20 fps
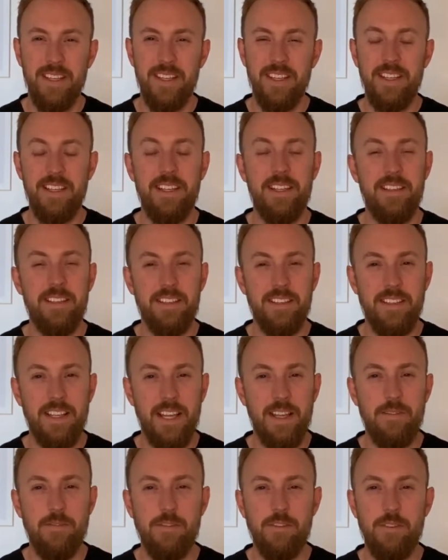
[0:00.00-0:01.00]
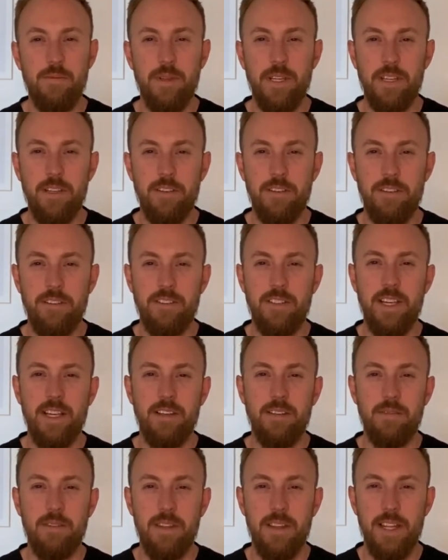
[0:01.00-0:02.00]
and it's safe to make contact
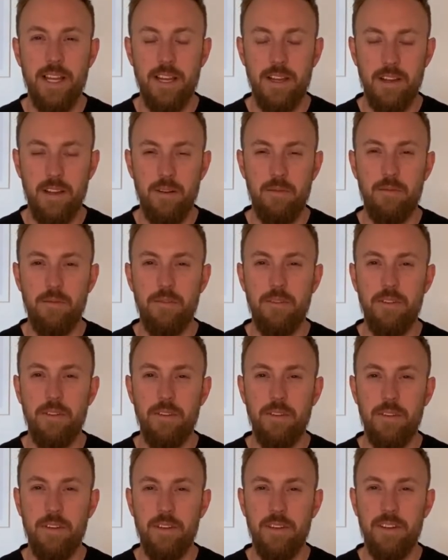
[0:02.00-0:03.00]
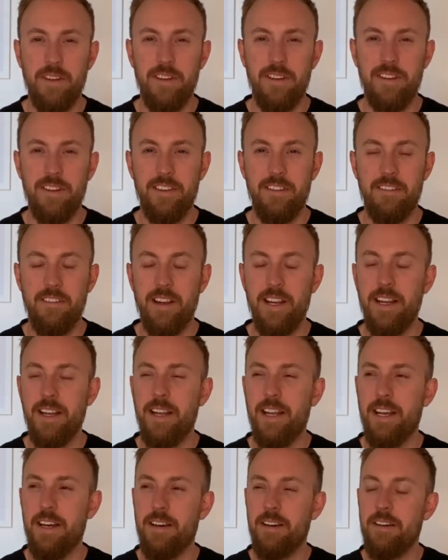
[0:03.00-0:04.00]
with that comfort right
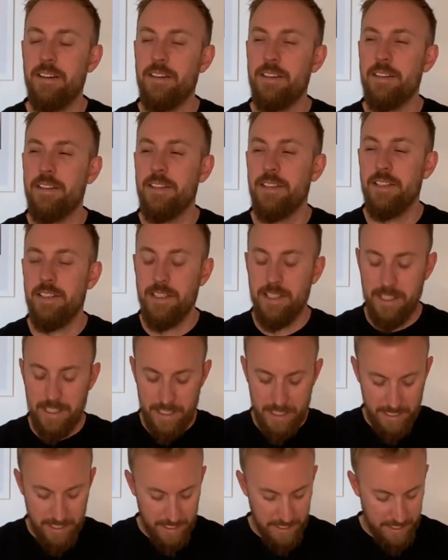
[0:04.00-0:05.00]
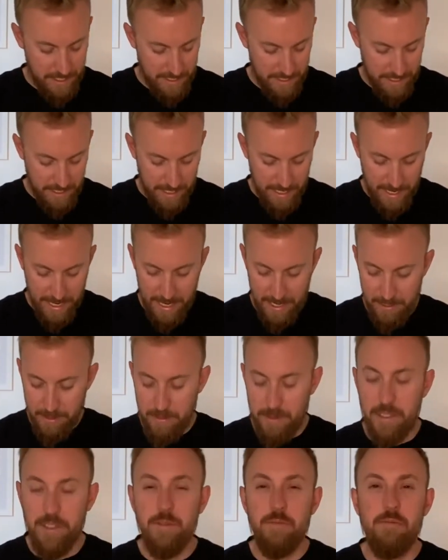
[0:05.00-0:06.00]
now as we
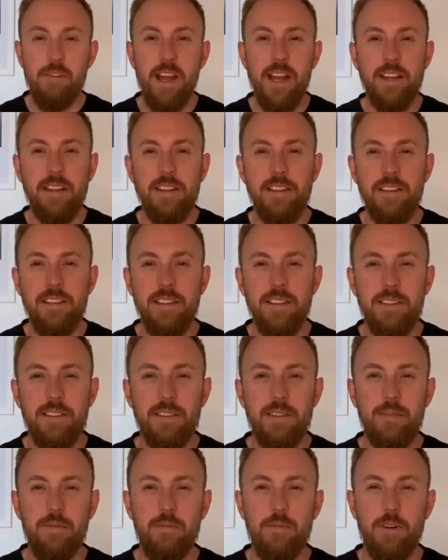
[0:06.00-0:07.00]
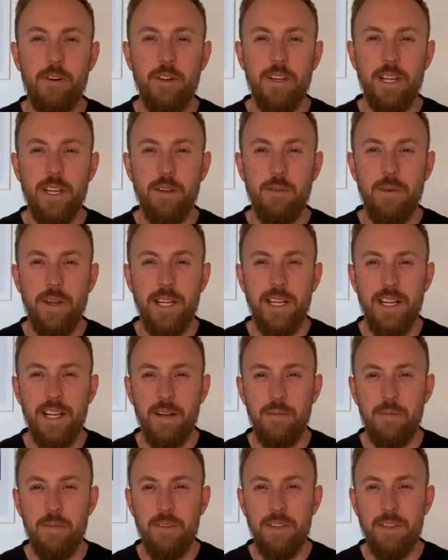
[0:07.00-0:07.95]
just practice these morning wake up